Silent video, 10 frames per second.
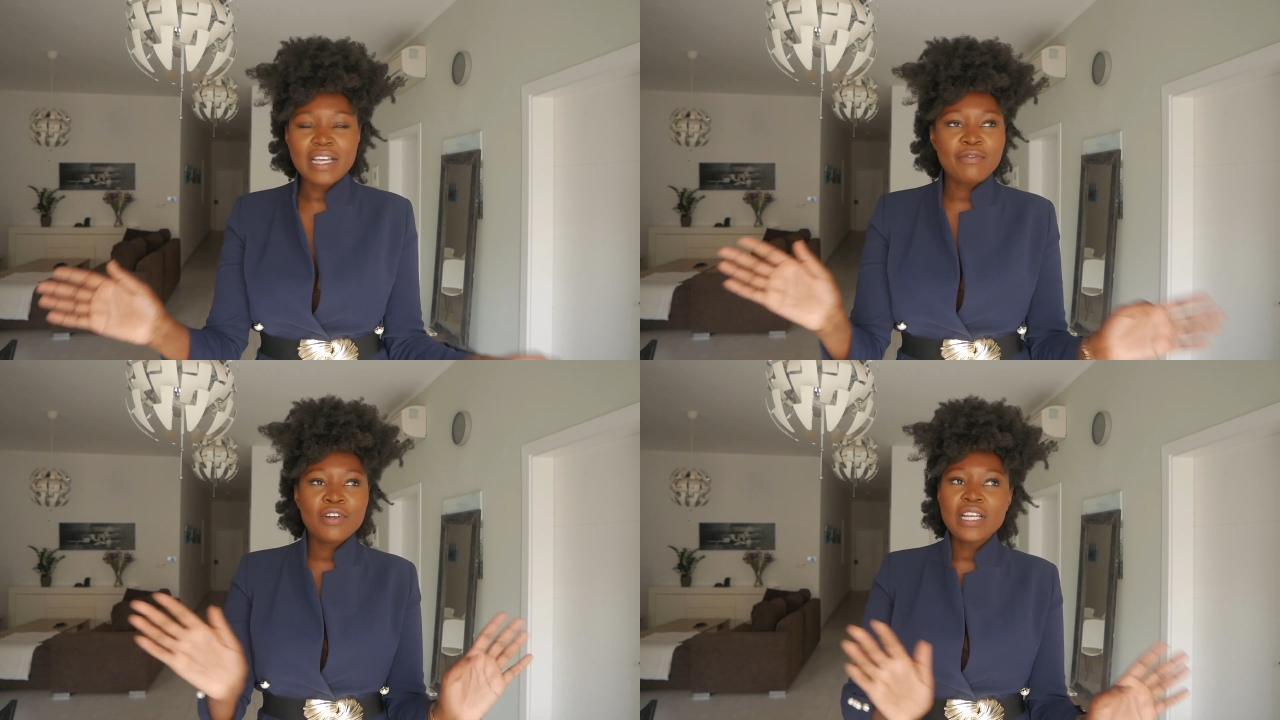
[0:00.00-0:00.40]

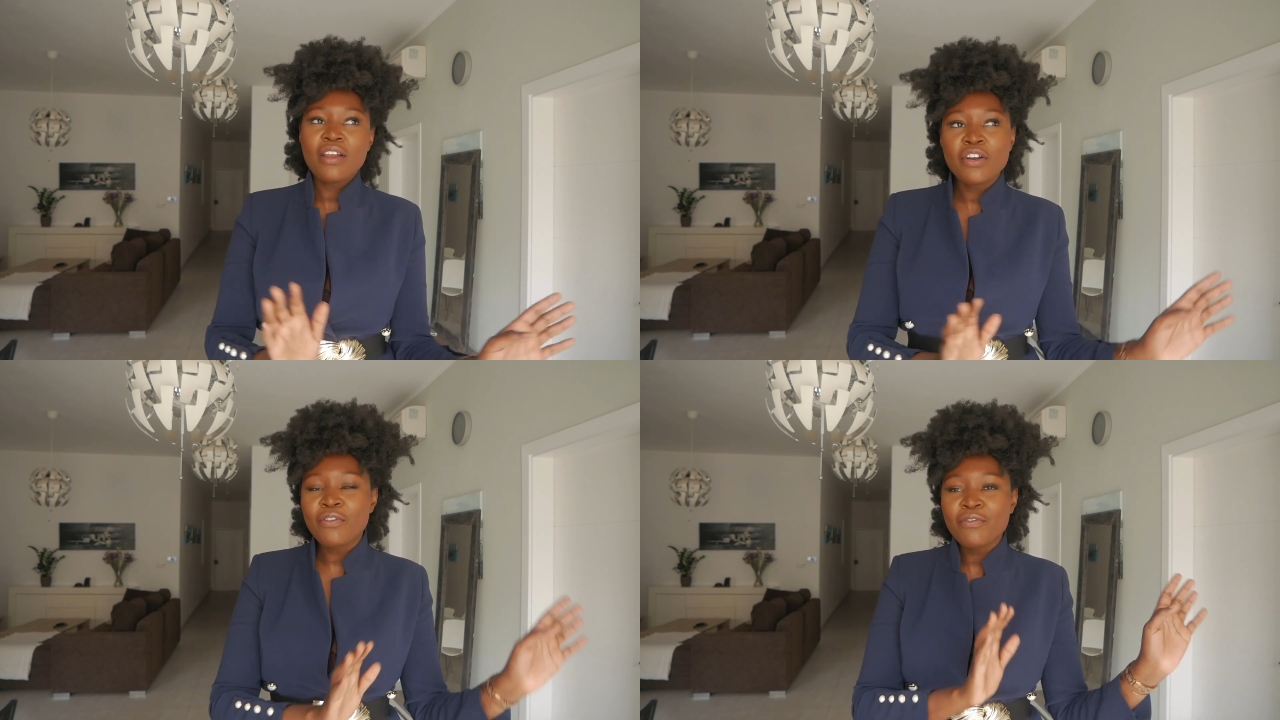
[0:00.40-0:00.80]
I've got a
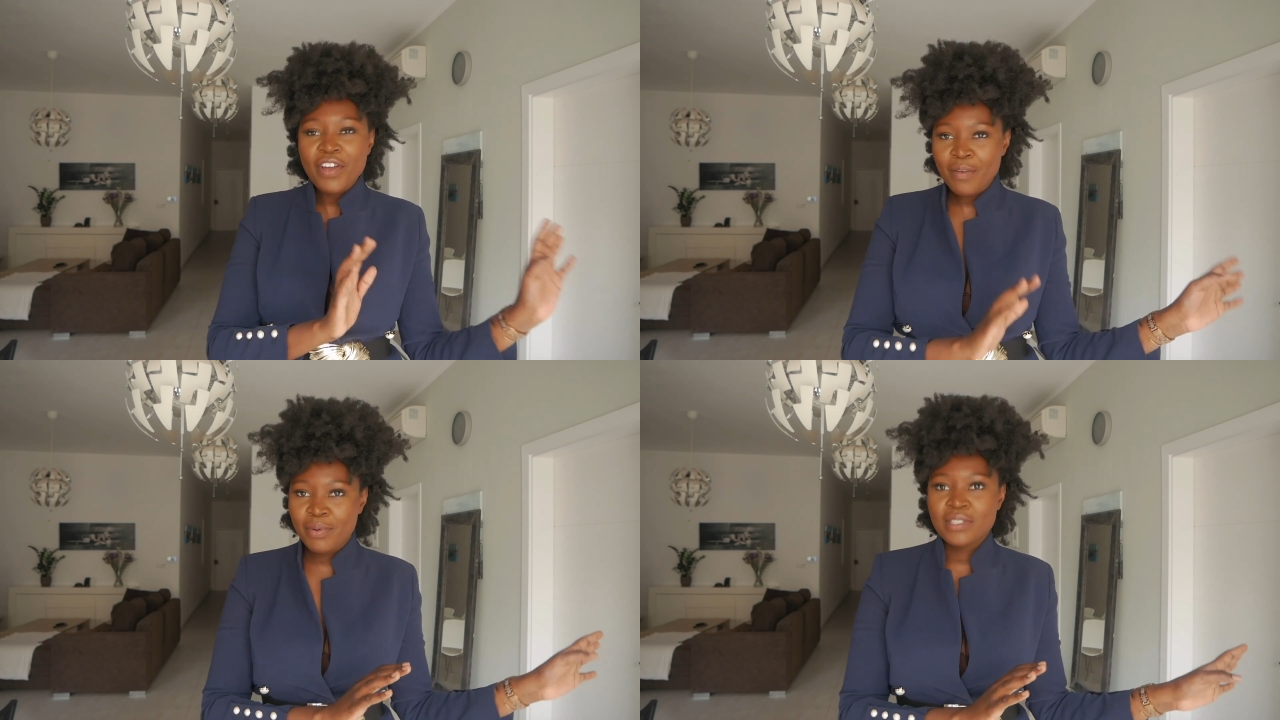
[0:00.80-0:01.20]
lot of
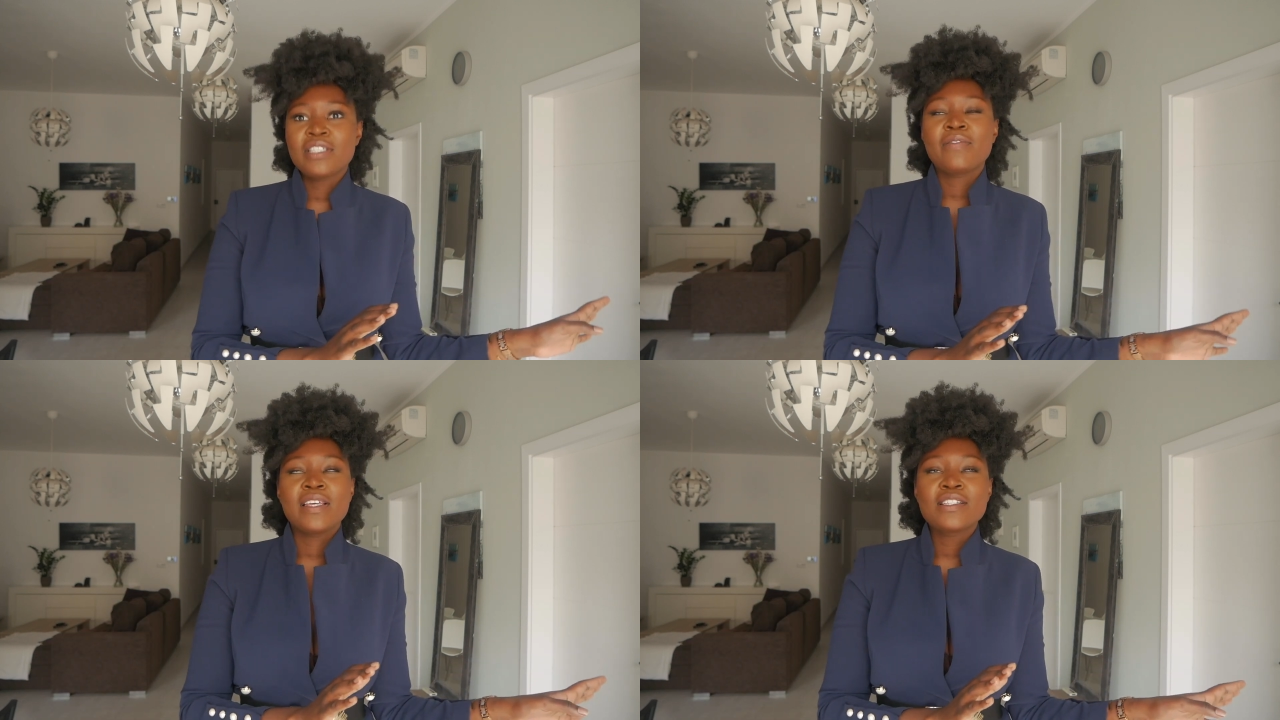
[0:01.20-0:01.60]
very
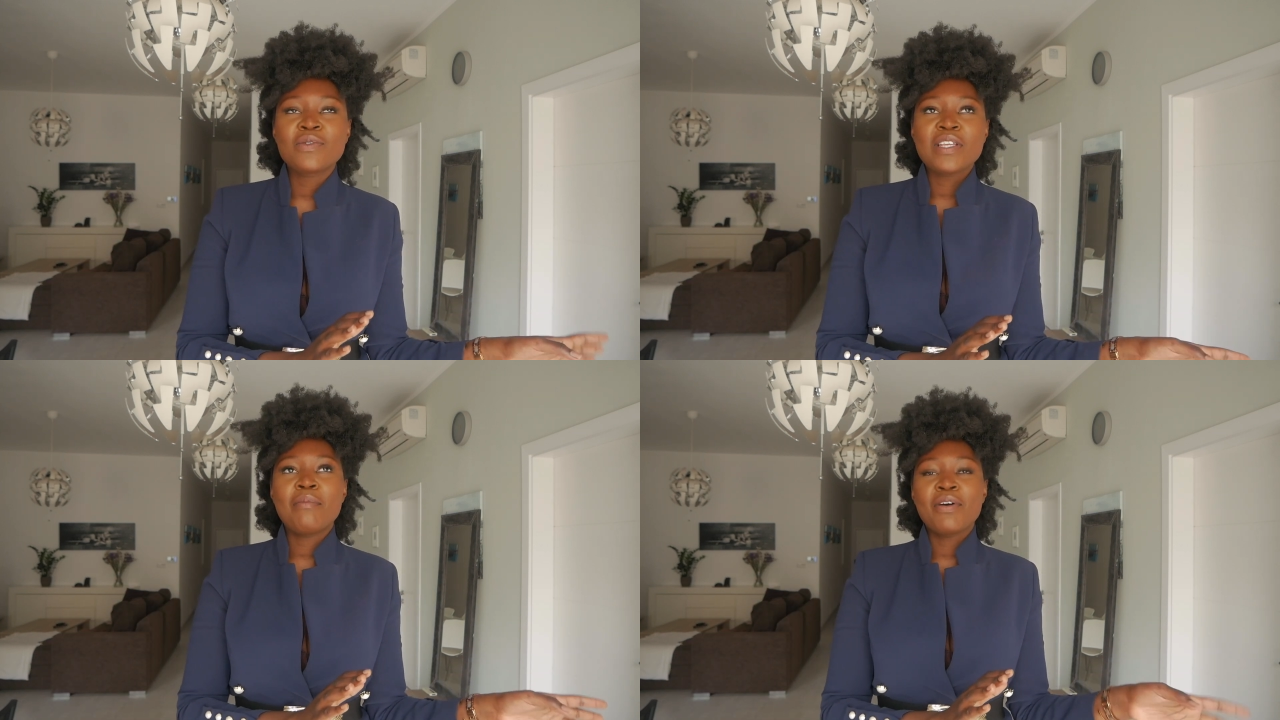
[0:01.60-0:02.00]
positive things
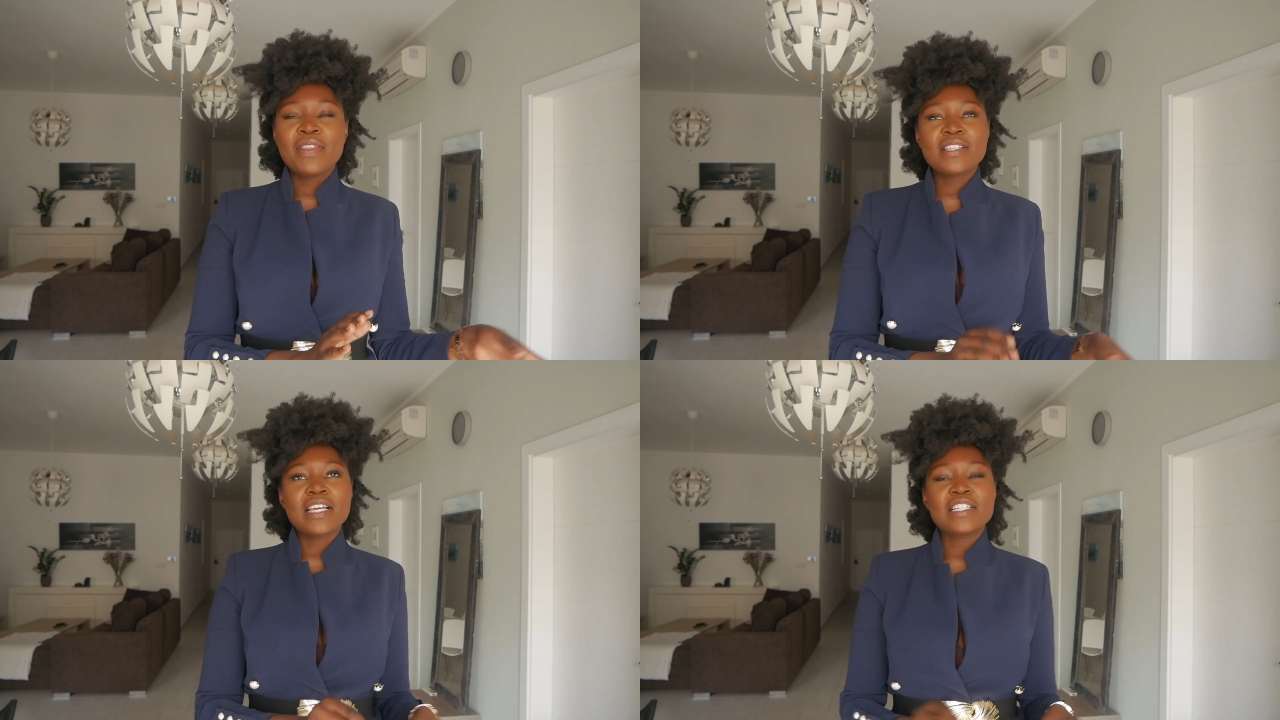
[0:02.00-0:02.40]
to say about
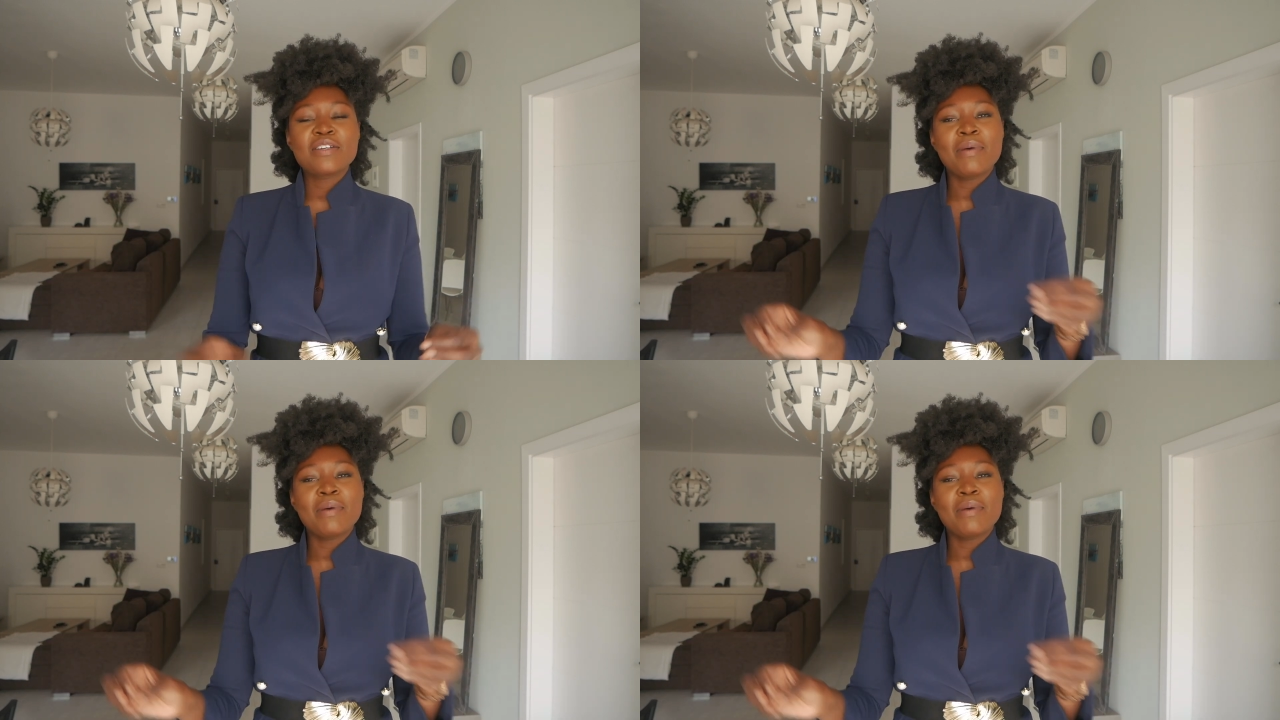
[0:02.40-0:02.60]
this country,